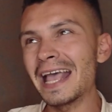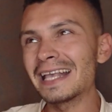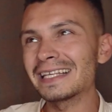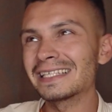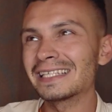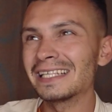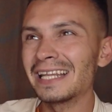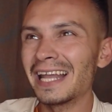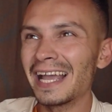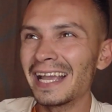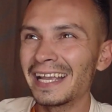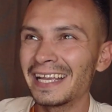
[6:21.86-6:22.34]

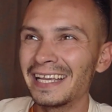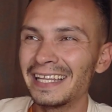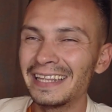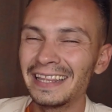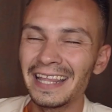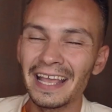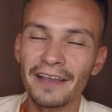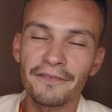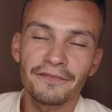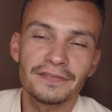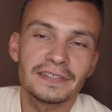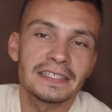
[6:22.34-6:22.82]
as like a
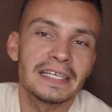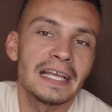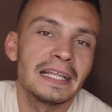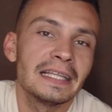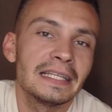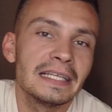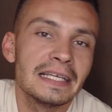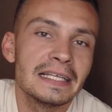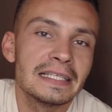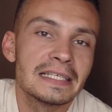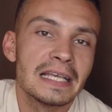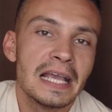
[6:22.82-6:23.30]
death
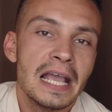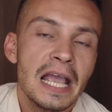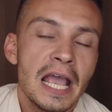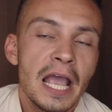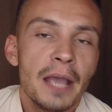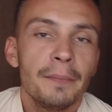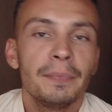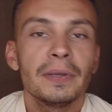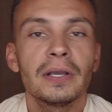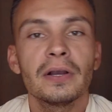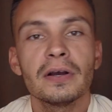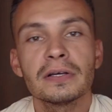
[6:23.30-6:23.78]
sentence,
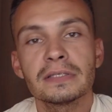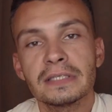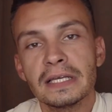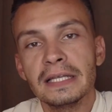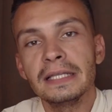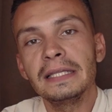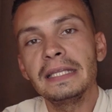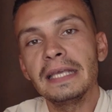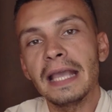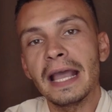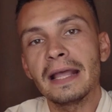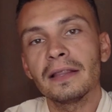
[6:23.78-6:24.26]
because
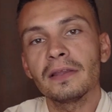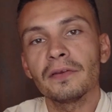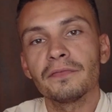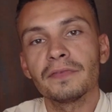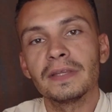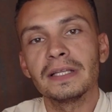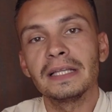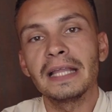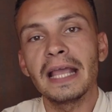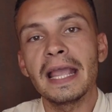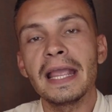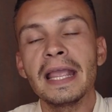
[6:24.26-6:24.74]
in the end of
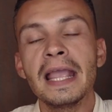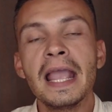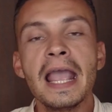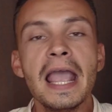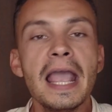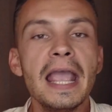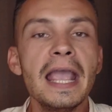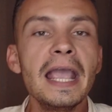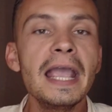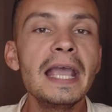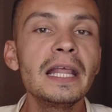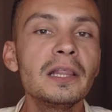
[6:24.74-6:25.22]
the day,
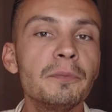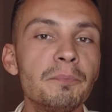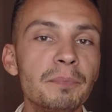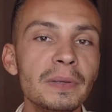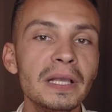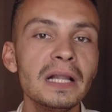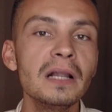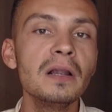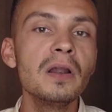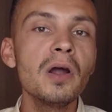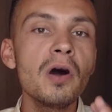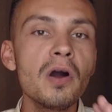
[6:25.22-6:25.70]
it
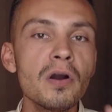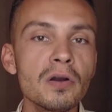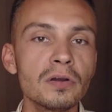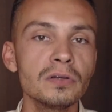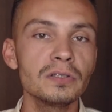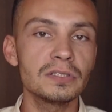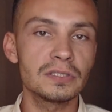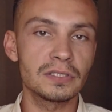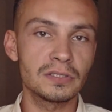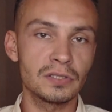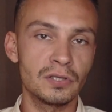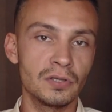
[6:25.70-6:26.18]

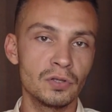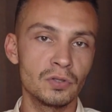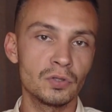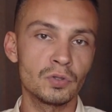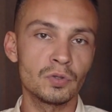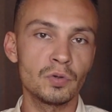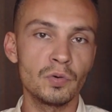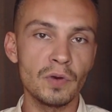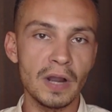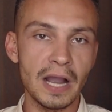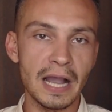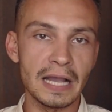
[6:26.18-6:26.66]
belongs
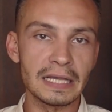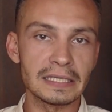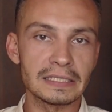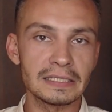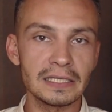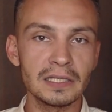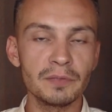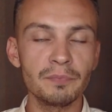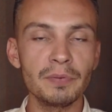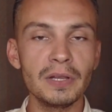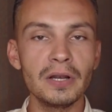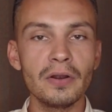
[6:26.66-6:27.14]
to us.
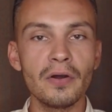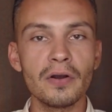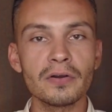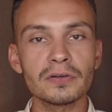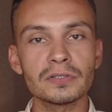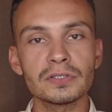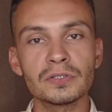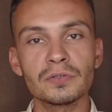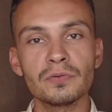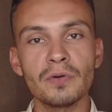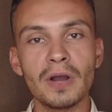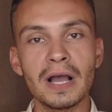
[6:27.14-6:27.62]
It
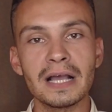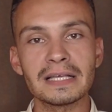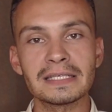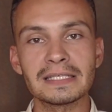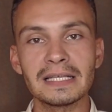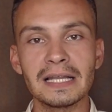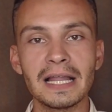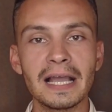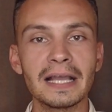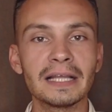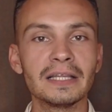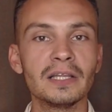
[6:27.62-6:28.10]
belongs to
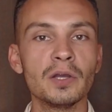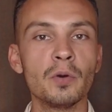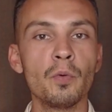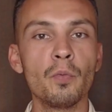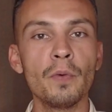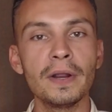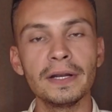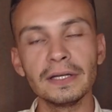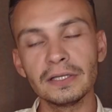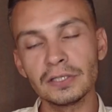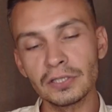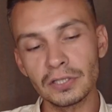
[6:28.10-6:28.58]
us like the
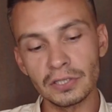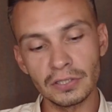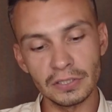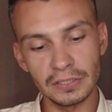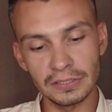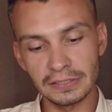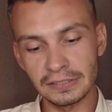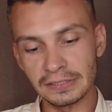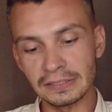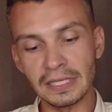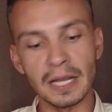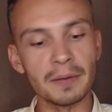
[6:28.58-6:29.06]
winter,
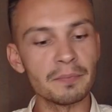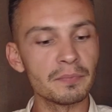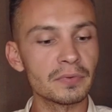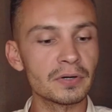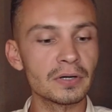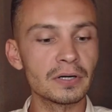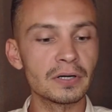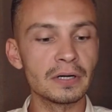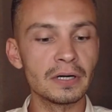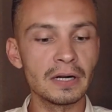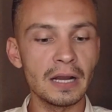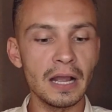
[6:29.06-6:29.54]

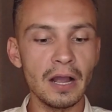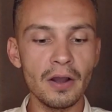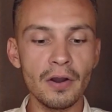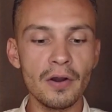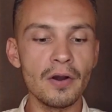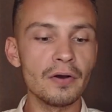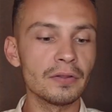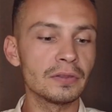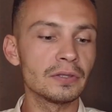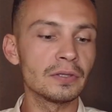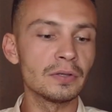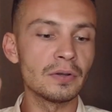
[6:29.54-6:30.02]
summer,
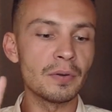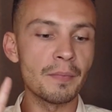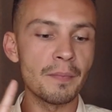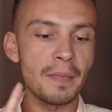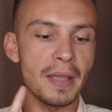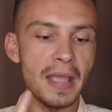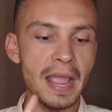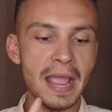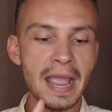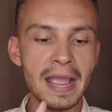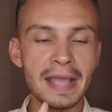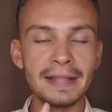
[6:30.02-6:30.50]
autumn,
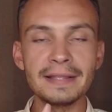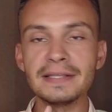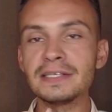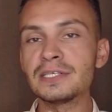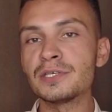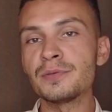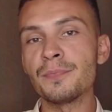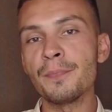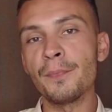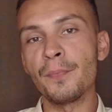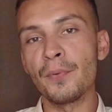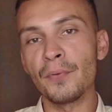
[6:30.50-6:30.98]
and
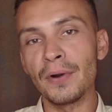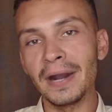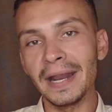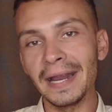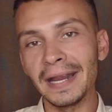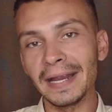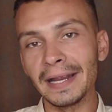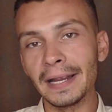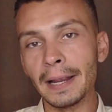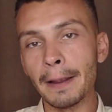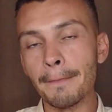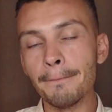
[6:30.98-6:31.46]

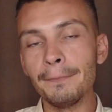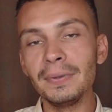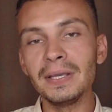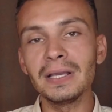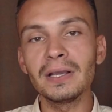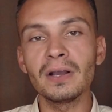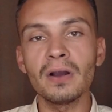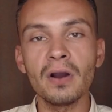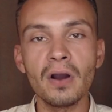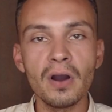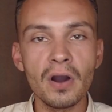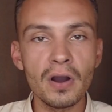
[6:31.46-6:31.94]
spring,
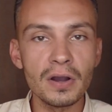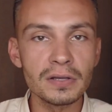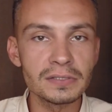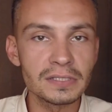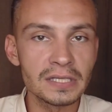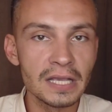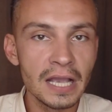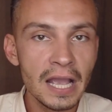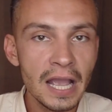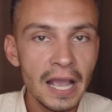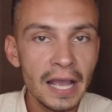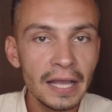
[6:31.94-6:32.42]

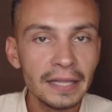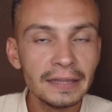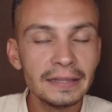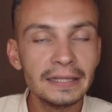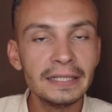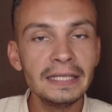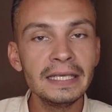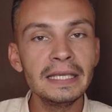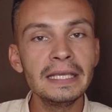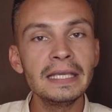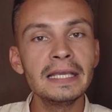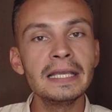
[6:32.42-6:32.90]
because
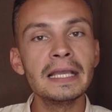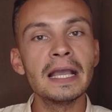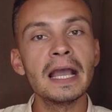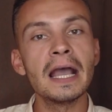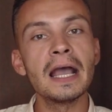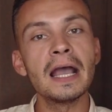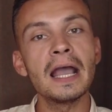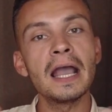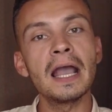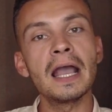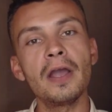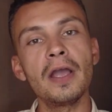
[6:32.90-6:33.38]
the
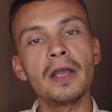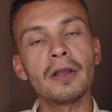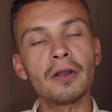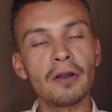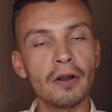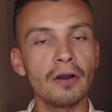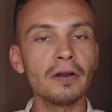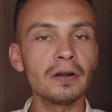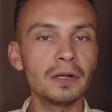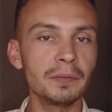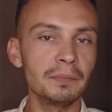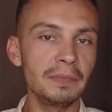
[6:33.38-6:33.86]

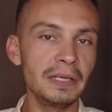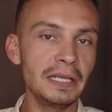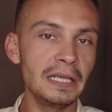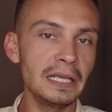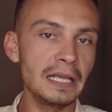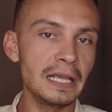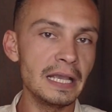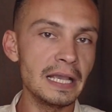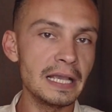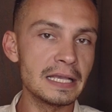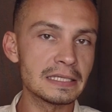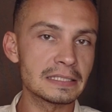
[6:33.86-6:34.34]

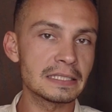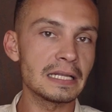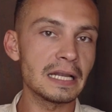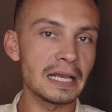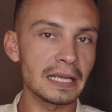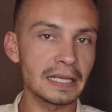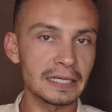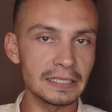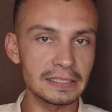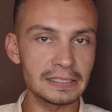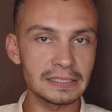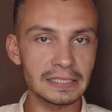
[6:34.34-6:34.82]
economy is
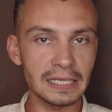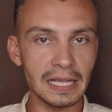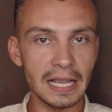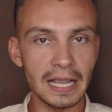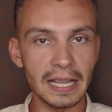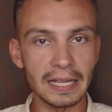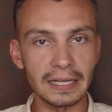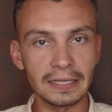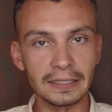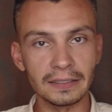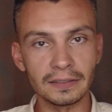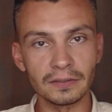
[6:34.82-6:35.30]
like a
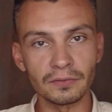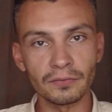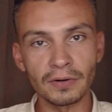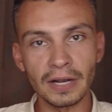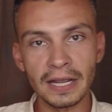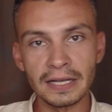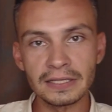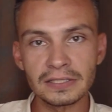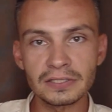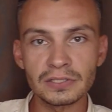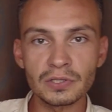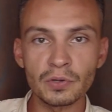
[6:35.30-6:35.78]
cycle,
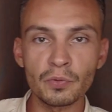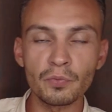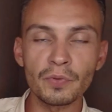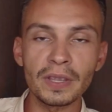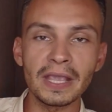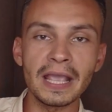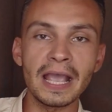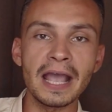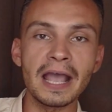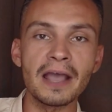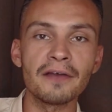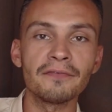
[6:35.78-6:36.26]
right? So
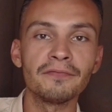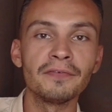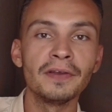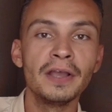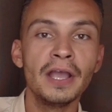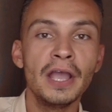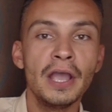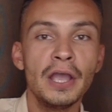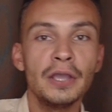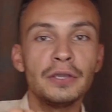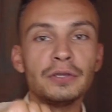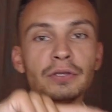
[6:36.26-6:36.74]
we have,
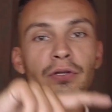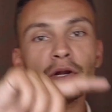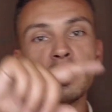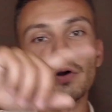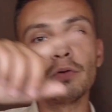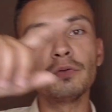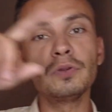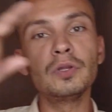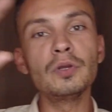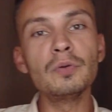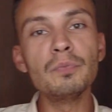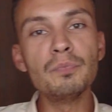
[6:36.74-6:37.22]
you
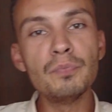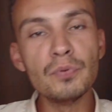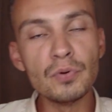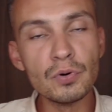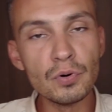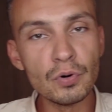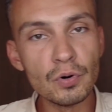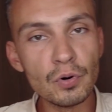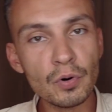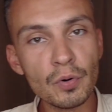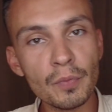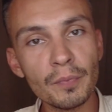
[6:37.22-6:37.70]
know, the
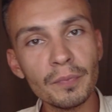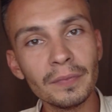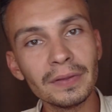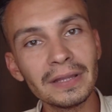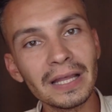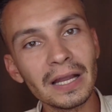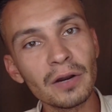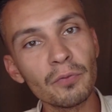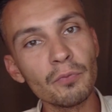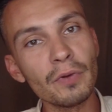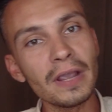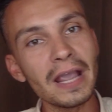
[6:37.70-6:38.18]
boom,
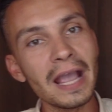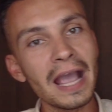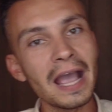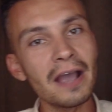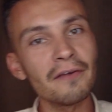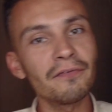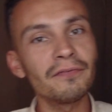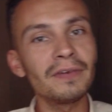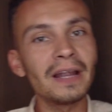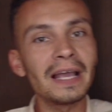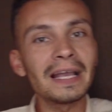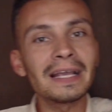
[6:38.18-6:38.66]
then we
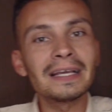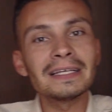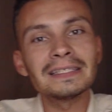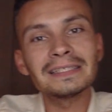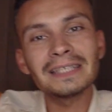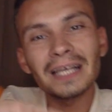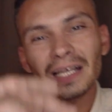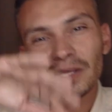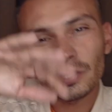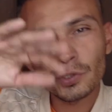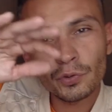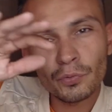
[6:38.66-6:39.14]
have like a
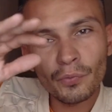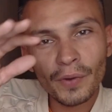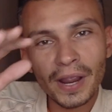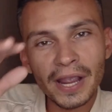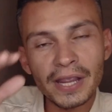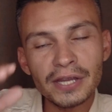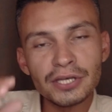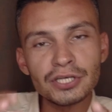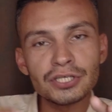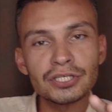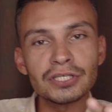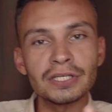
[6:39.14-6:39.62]

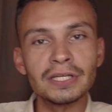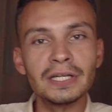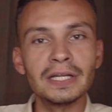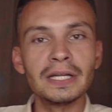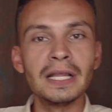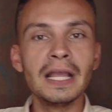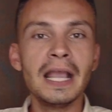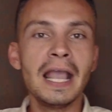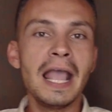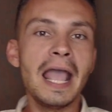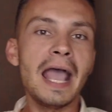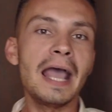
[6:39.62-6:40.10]

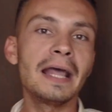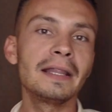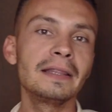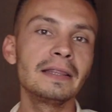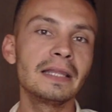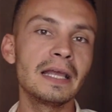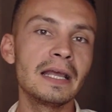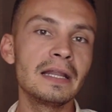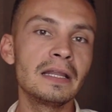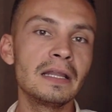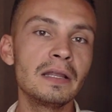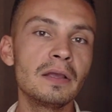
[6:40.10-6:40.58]
saturation,
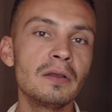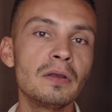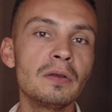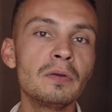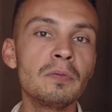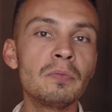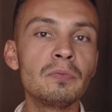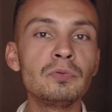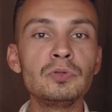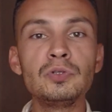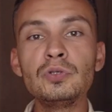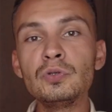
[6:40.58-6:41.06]
and
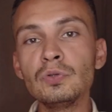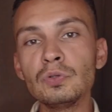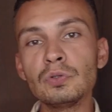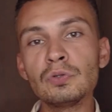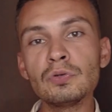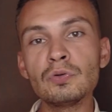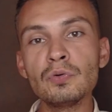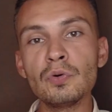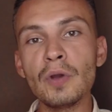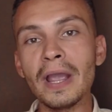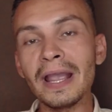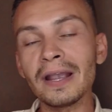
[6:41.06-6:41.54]
then due
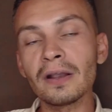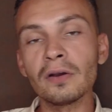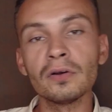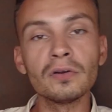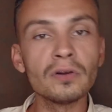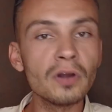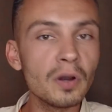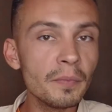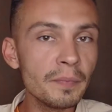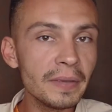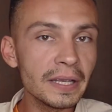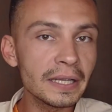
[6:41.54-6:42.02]
to
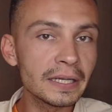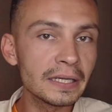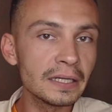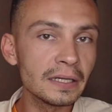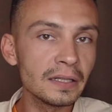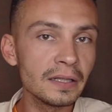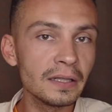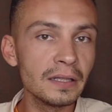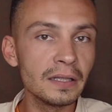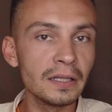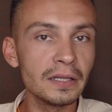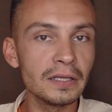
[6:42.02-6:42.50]

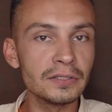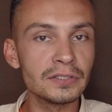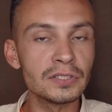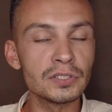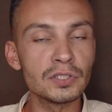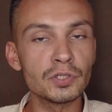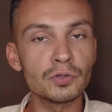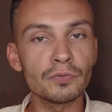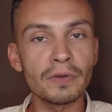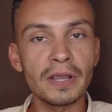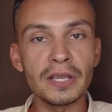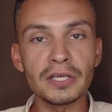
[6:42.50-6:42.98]
economical
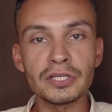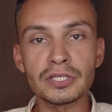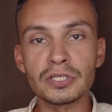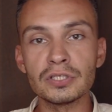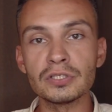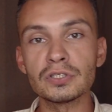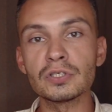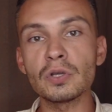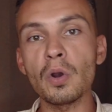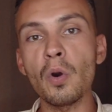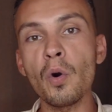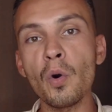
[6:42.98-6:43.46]

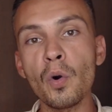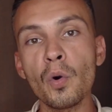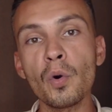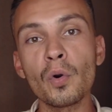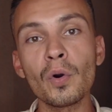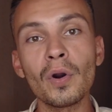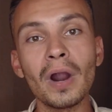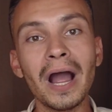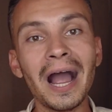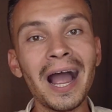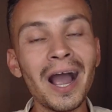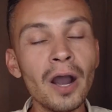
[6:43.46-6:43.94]
situations
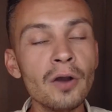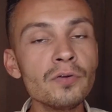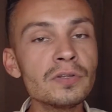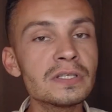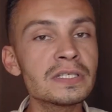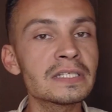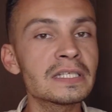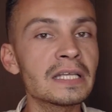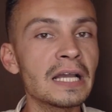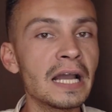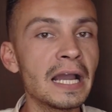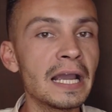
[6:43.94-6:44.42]
or
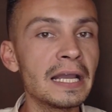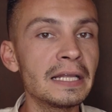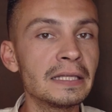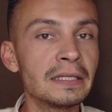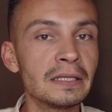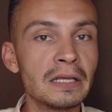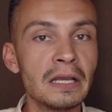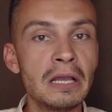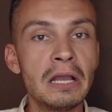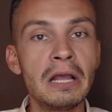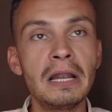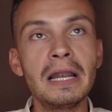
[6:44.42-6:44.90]

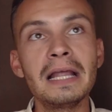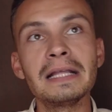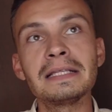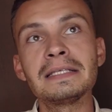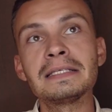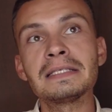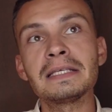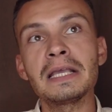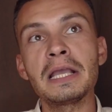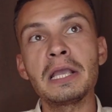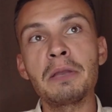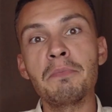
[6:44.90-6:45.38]
outside,
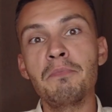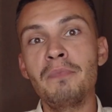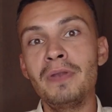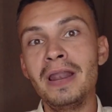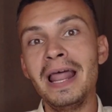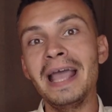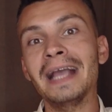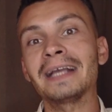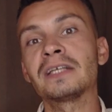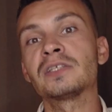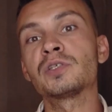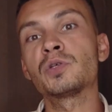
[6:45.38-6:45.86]
let's say,
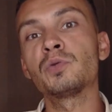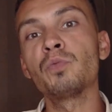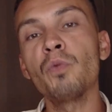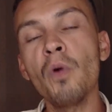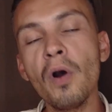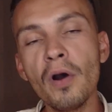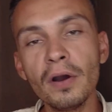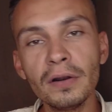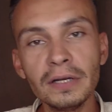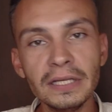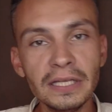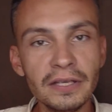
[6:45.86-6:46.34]
black
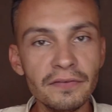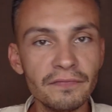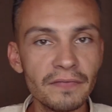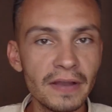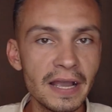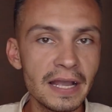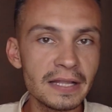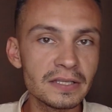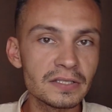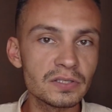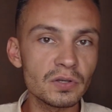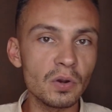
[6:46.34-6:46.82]
swan
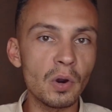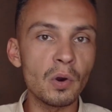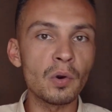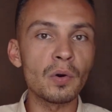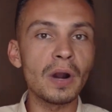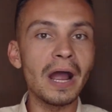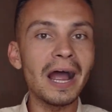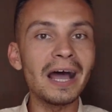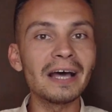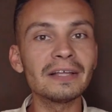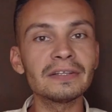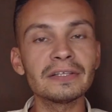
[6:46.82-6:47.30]
events
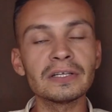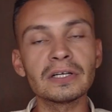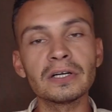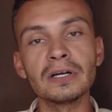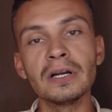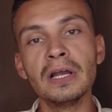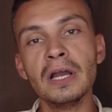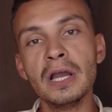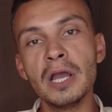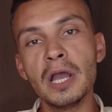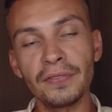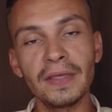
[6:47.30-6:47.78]
or
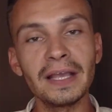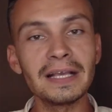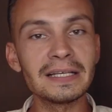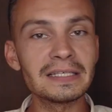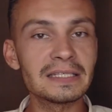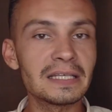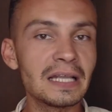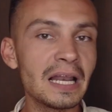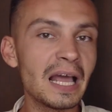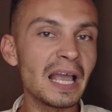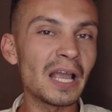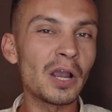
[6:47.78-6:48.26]
other
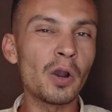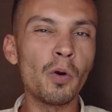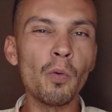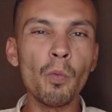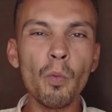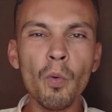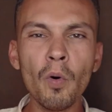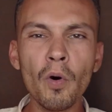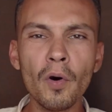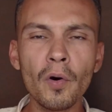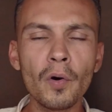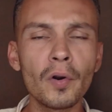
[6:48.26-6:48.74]
things like
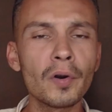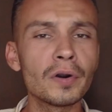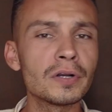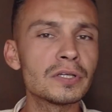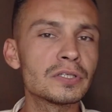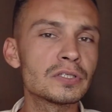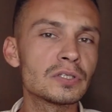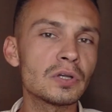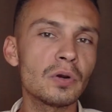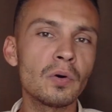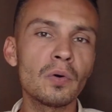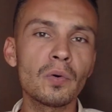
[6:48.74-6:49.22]

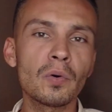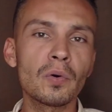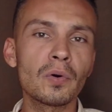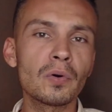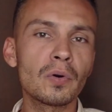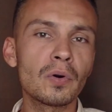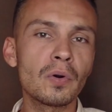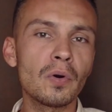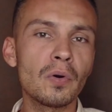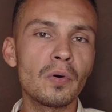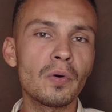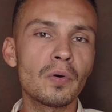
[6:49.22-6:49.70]
wars
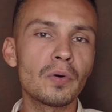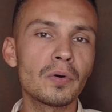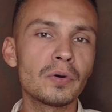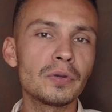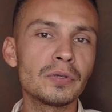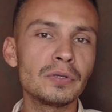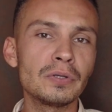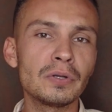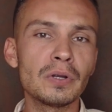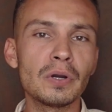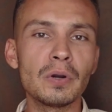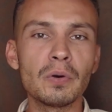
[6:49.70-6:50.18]

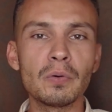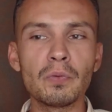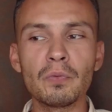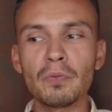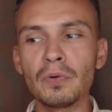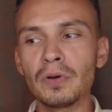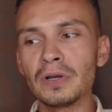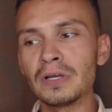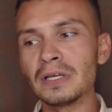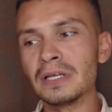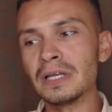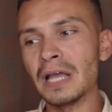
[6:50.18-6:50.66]

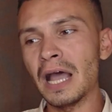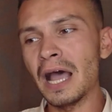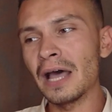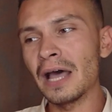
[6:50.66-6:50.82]
or